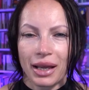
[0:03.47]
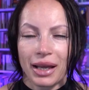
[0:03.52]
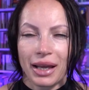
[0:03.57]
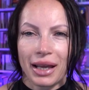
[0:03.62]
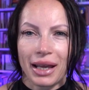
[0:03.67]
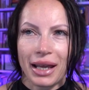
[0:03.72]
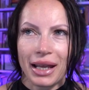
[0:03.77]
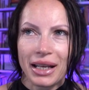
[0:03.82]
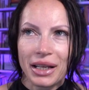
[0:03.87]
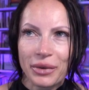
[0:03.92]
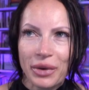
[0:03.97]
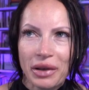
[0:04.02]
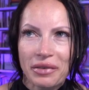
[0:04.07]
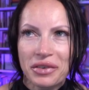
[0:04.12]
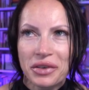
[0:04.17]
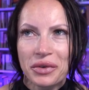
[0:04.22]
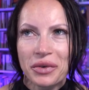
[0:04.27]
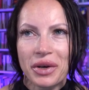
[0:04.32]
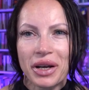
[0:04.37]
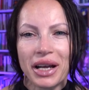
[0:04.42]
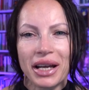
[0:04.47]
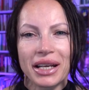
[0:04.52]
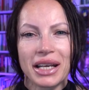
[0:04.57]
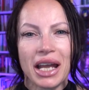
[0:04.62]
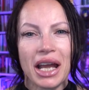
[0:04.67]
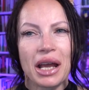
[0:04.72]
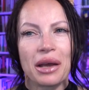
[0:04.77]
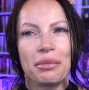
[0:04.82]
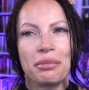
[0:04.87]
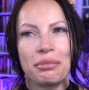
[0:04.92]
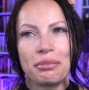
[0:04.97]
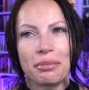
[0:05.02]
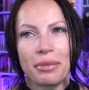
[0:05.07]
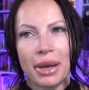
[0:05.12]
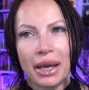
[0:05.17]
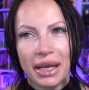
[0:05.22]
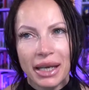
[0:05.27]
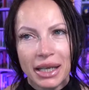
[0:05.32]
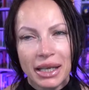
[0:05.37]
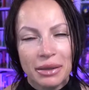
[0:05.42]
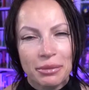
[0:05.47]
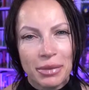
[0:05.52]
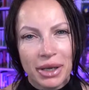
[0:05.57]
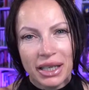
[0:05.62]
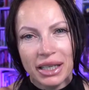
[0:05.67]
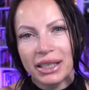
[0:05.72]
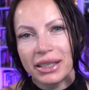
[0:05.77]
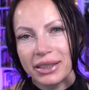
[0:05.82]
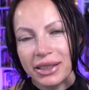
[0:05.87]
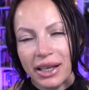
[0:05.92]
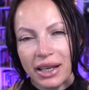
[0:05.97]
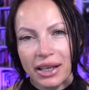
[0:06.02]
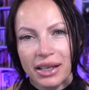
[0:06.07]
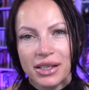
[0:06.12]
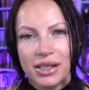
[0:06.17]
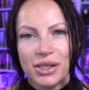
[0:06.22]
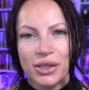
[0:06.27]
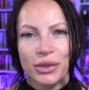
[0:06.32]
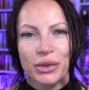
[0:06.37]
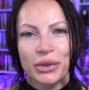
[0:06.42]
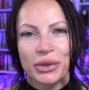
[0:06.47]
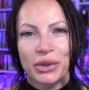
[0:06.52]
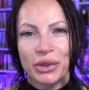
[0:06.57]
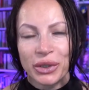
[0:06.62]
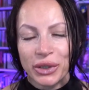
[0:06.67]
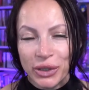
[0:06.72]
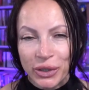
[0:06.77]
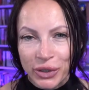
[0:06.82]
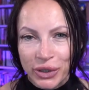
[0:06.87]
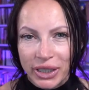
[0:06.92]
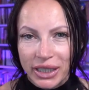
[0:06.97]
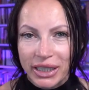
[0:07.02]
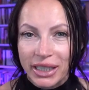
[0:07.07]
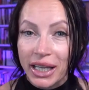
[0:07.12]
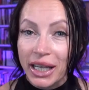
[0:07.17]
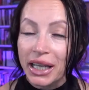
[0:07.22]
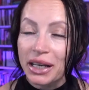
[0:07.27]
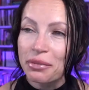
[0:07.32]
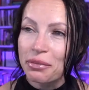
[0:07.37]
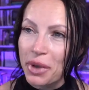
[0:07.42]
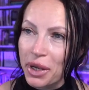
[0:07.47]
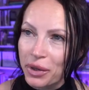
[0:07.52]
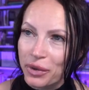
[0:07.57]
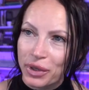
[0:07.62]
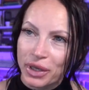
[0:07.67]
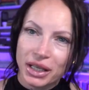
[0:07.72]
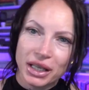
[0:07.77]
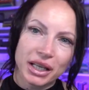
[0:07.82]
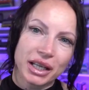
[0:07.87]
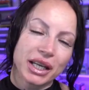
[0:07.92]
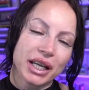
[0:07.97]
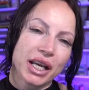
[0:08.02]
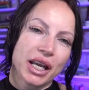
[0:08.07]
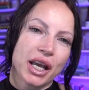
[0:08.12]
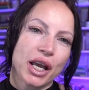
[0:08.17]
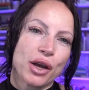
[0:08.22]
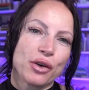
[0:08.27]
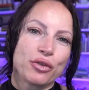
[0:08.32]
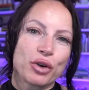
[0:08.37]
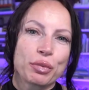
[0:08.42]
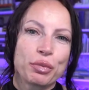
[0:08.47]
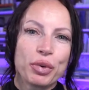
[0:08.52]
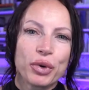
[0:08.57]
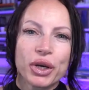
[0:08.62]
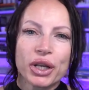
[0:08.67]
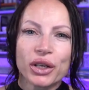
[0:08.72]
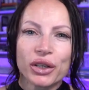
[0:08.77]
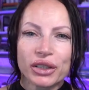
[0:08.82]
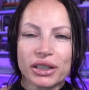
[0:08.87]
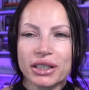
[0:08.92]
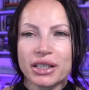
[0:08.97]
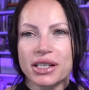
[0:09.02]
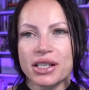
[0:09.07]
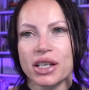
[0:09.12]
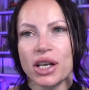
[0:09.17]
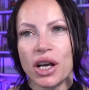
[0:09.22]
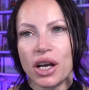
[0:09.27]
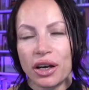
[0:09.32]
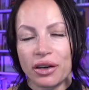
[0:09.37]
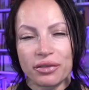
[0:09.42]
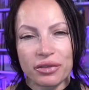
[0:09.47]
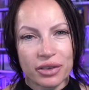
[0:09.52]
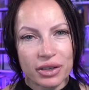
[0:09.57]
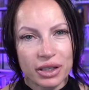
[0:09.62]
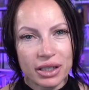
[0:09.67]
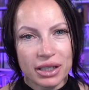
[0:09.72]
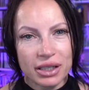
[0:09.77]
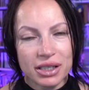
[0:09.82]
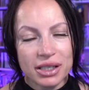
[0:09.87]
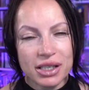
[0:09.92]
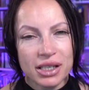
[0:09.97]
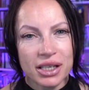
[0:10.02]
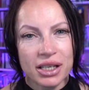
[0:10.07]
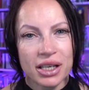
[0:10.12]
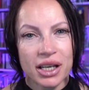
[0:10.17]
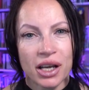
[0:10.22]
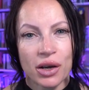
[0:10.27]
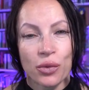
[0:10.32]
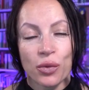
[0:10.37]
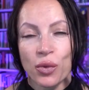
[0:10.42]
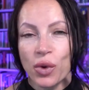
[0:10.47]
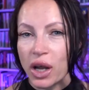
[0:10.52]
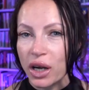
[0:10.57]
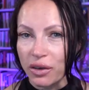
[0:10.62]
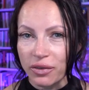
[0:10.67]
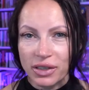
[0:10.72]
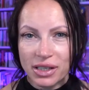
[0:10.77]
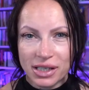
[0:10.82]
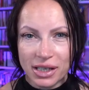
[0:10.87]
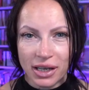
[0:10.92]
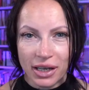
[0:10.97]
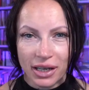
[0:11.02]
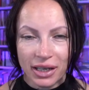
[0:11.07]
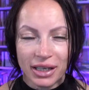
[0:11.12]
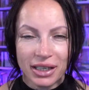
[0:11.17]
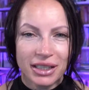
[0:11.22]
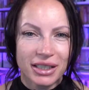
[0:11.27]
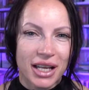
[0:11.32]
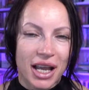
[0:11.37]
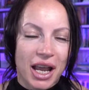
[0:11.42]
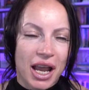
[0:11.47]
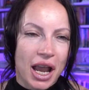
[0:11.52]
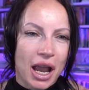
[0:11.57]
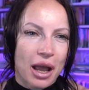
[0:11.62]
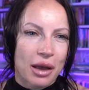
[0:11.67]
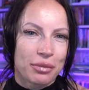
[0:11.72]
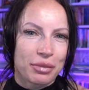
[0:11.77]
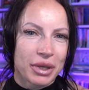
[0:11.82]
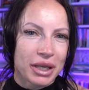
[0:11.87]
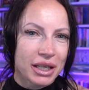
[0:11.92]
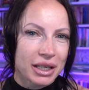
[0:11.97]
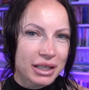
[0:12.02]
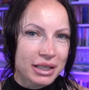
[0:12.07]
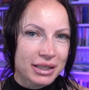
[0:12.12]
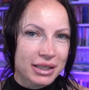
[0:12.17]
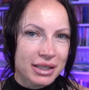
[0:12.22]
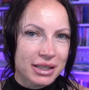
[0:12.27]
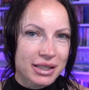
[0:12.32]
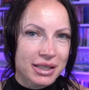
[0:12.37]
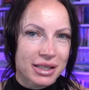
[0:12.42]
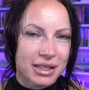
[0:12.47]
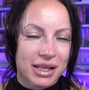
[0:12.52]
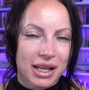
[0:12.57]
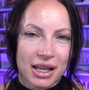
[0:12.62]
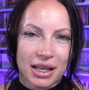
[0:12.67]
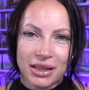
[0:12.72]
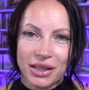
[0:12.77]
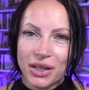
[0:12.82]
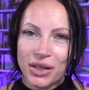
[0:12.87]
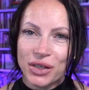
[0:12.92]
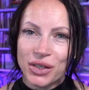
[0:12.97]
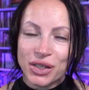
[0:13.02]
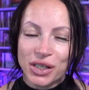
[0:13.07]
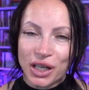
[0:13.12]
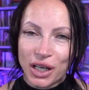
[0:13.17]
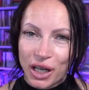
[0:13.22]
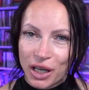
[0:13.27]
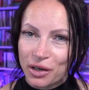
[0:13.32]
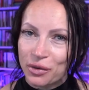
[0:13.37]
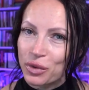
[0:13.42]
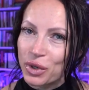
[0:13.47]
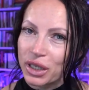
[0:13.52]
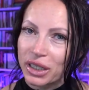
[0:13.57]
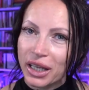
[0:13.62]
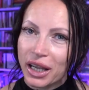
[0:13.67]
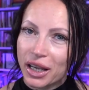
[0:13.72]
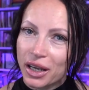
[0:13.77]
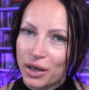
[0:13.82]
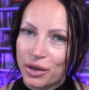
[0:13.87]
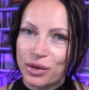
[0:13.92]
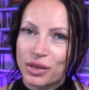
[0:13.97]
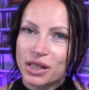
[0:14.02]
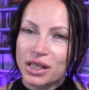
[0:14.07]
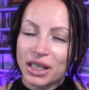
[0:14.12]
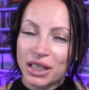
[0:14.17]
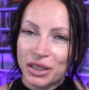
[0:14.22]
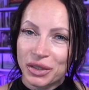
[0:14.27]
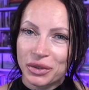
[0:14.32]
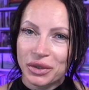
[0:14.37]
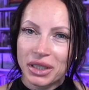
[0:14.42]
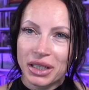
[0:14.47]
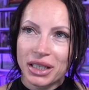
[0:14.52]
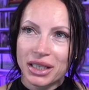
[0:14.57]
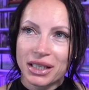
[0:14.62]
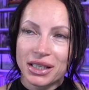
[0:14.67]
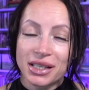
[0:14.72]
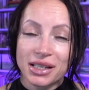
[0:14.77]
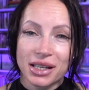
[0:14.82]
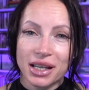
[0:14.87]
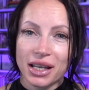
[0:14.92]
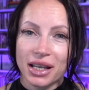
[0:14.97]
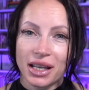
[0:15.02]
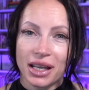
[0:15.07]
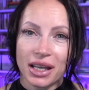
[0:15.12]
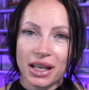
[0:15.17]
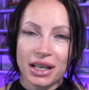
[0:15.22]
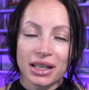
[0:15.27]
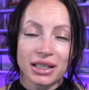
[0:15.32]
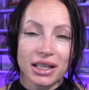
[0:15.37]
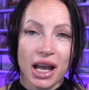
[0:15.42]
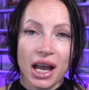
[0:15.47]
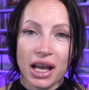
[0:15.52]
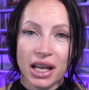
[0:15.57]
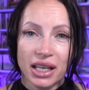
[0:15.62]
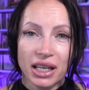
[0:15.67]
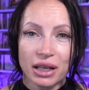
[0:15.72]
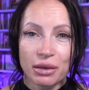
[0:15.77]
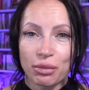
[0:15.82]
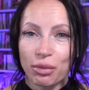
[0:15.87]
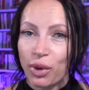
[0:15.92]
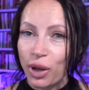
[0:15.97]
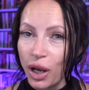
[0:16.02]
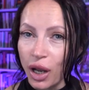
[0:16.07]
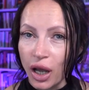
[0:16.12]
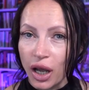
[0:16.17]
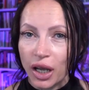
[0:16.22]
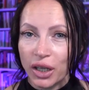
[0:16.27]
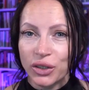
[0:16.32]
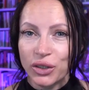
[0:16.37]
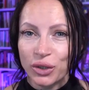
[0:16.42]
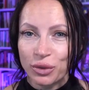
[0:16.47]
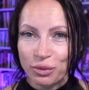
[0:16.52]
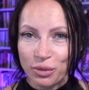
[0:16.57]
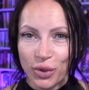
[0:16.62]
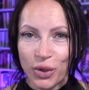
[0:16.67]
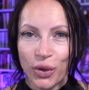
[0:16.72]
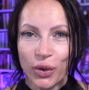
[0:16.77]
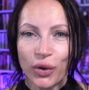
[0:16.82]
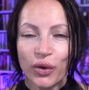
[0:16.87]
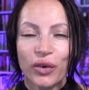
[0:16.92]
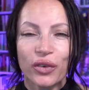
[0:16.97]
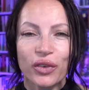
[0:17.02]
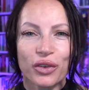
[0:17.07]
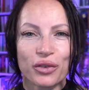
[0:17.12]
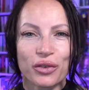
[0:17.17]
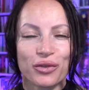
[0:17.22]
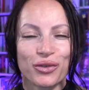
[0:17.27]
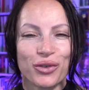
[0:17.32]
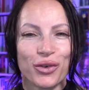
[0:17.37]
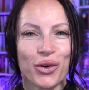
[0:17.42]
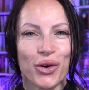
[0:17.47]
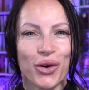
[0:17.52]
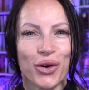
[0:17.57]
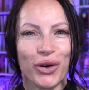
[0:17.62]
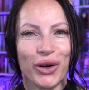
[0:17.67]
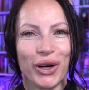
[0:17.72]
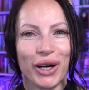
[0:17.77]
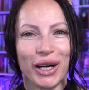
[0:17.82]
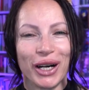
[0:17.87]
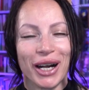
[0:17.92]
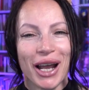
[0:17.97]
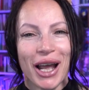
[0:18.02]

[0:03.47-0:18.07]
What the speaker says: Hello, everyone. Many, many thanks to Logan and Mary for putting on this conference, one of its kind, because there's a lot of work that goes into this, and I applaud you both for